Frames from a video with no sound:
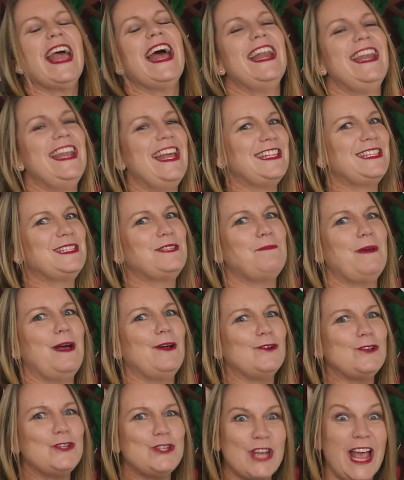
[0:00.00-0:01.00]
Let's
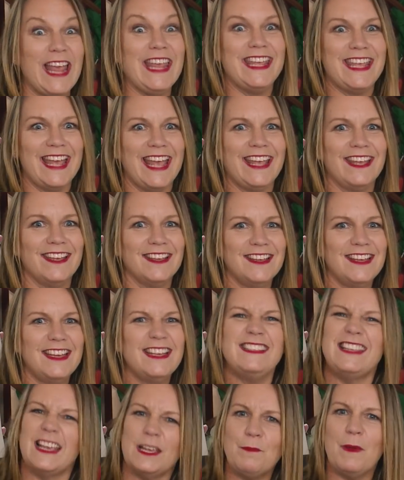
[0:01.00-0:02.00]
spell shaking.
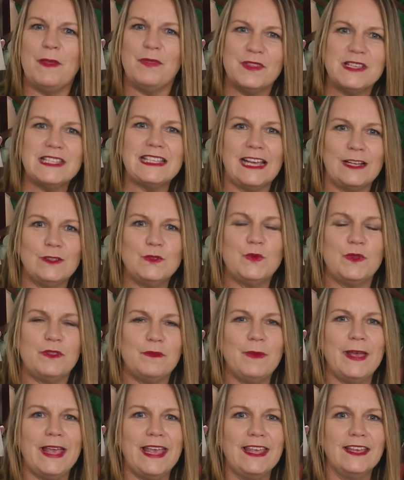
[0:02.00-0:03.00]
Segment the sounds with
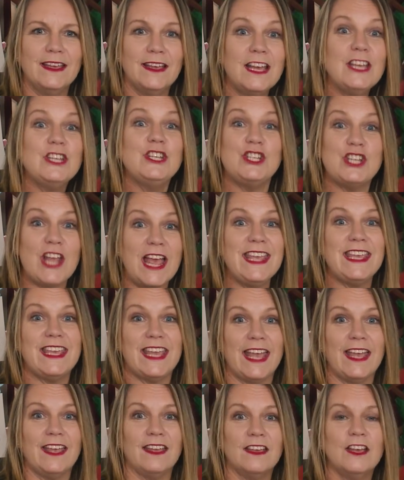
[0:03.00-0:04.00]
me.
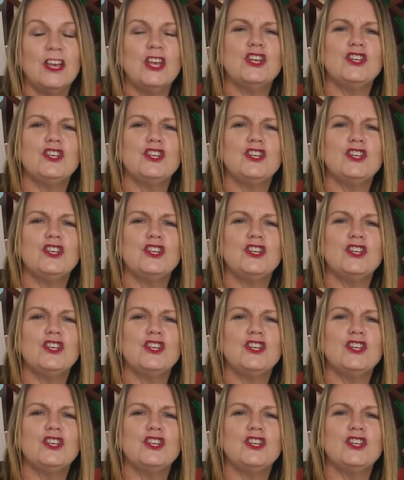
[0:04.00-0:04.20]
Shaking.